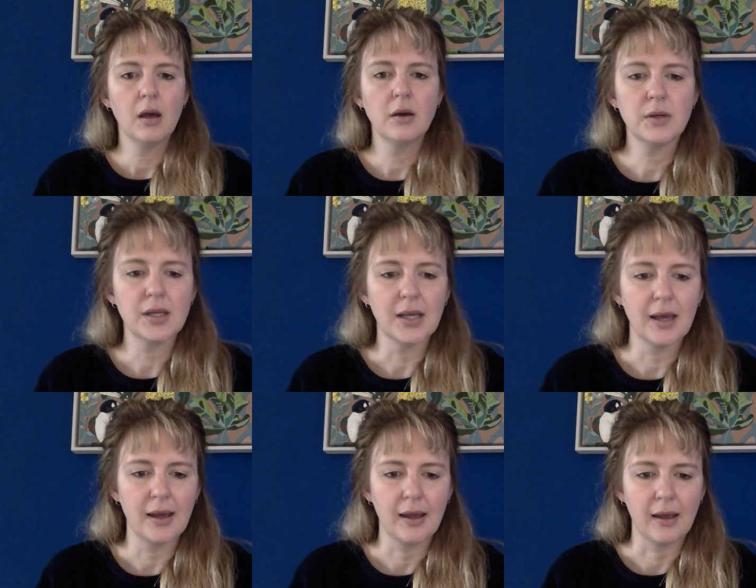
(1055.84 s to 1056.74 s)

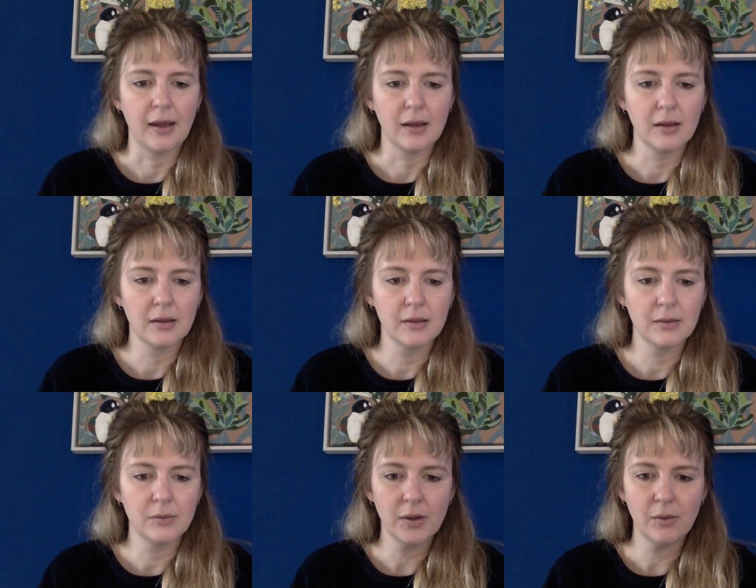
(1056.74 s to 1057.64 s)
Okay,
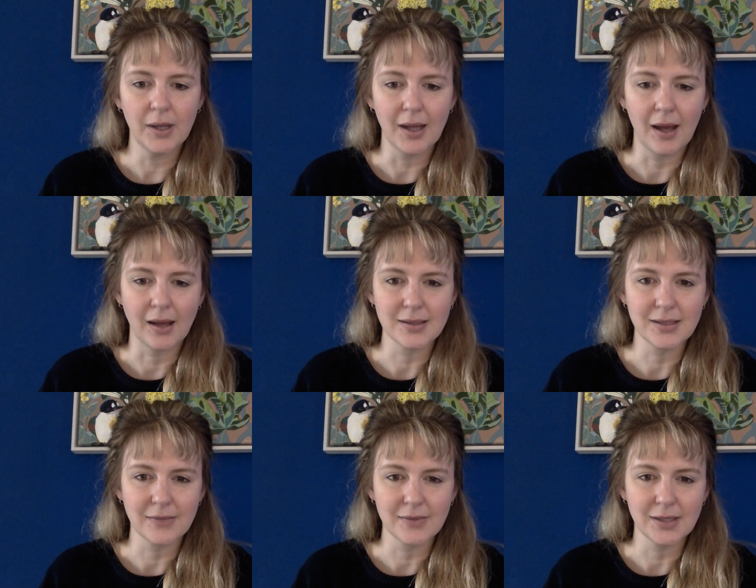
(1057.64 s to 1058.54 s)
where are we at?
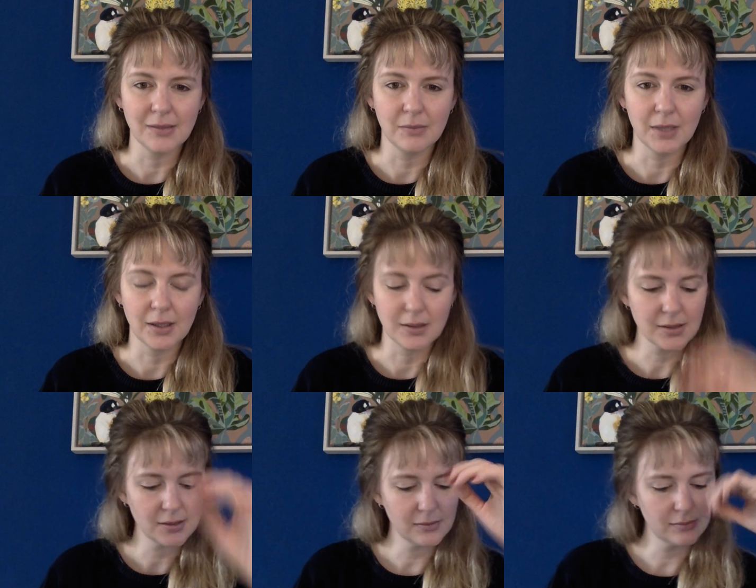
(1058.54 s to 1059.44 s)
17 minutes.